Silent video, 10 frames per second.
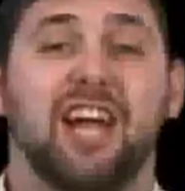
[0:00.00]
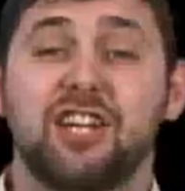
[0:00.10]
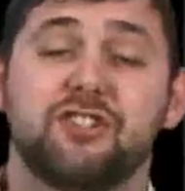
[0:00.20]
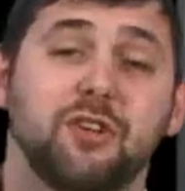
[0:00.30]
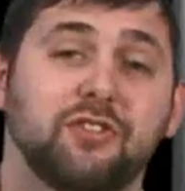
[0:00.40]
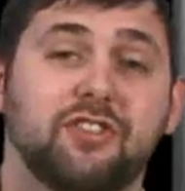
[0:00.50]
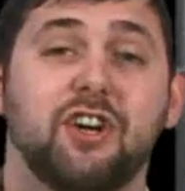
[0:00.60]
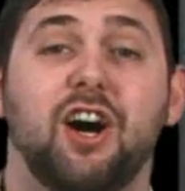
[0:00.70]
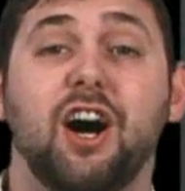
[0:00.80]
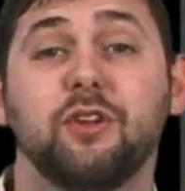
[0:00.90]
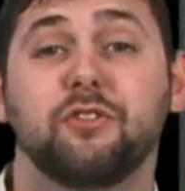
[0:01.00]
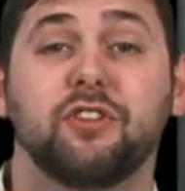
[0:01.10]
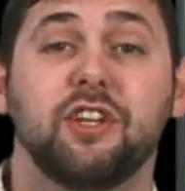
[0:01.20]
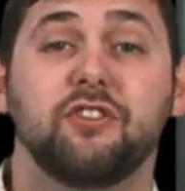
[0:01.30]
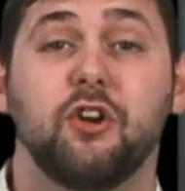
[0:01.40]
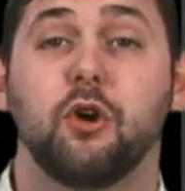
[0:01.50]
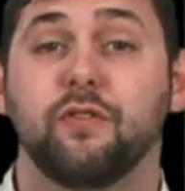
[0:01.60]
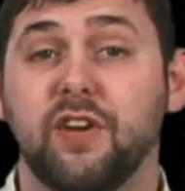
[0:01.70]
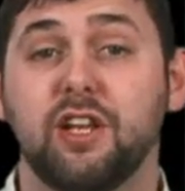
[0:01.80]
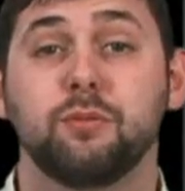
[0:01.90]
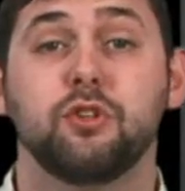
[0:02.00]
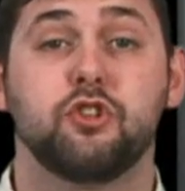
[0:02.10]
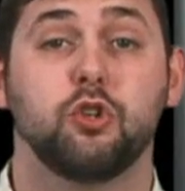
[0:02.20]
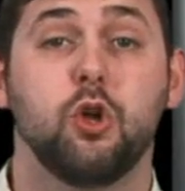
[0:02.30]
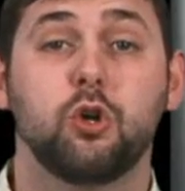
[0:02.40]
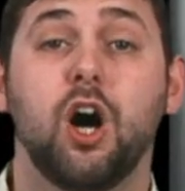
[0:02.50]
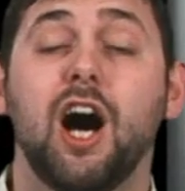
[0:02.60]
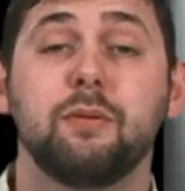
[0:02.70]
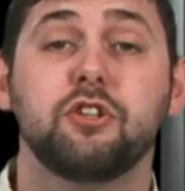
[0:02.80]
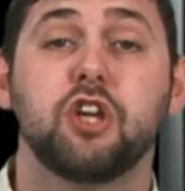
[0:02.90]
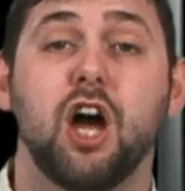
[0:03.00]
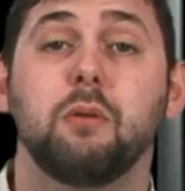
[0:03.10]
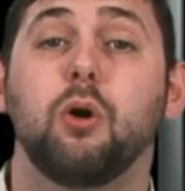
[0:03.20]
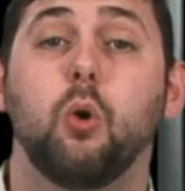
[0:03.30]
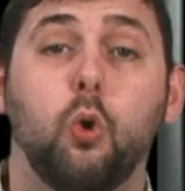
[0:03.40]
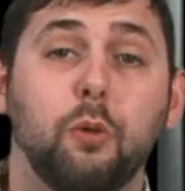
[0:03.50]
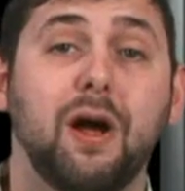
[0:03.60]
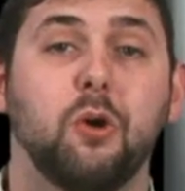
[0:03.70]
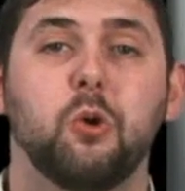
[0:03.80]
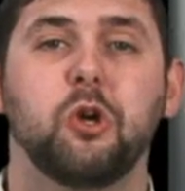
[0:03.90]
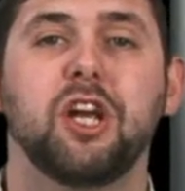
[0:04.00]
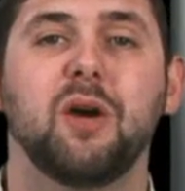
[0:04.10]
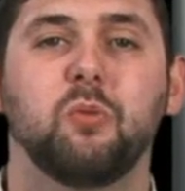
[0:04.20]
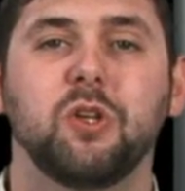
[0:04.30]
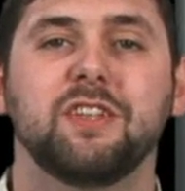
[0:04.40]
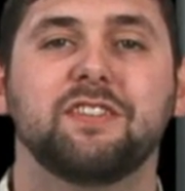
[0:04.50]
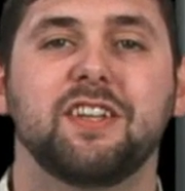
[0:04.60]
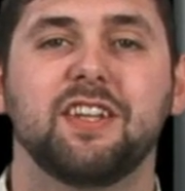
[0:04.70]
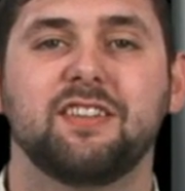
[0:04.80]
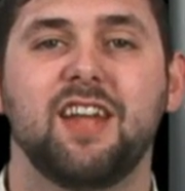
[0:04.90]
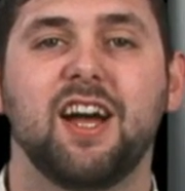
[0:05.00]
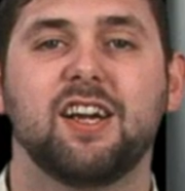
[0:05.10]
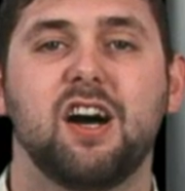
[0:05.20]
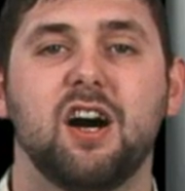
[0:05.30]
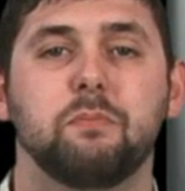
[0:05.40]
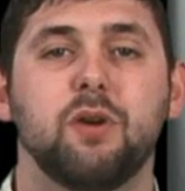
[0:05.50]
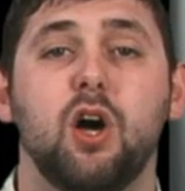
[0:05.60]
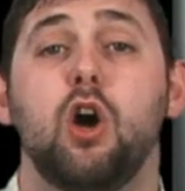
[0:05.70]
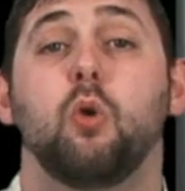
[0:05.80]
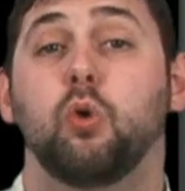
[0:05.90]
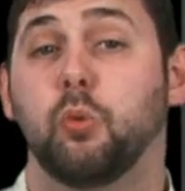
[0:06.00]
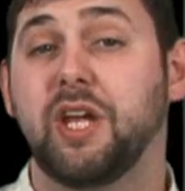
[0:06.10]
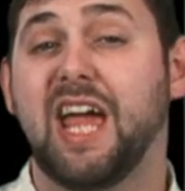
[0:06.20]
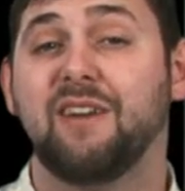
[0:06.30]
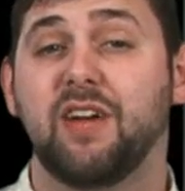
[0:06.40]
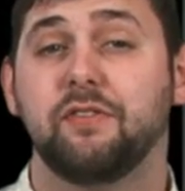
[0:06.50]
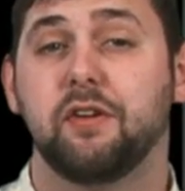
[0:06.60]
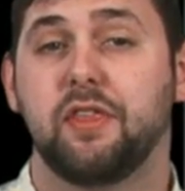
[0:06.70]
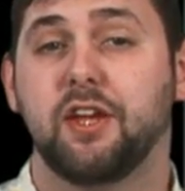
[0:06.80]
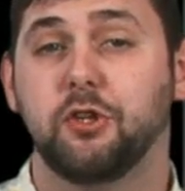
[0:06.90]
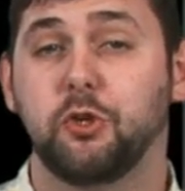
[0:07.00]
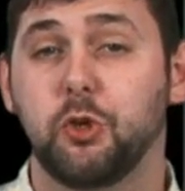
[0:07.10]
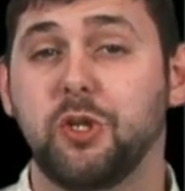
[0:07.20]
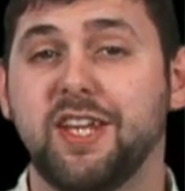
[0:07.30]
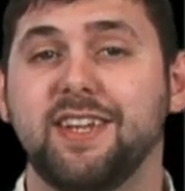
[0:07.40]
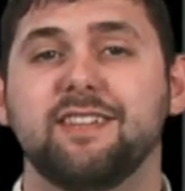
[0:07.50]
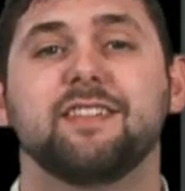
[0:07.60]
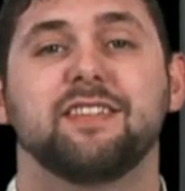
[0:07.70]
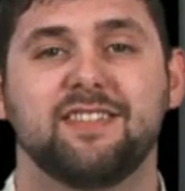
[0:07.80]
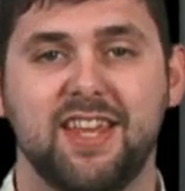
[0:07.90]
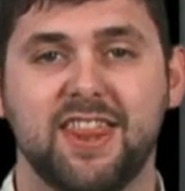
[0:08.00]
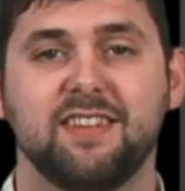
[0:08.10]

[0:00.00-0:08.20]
HO Scale auto scenes are available at your local hobby shop or by ordering at woodlandscenics.com, where we have everything you need to set the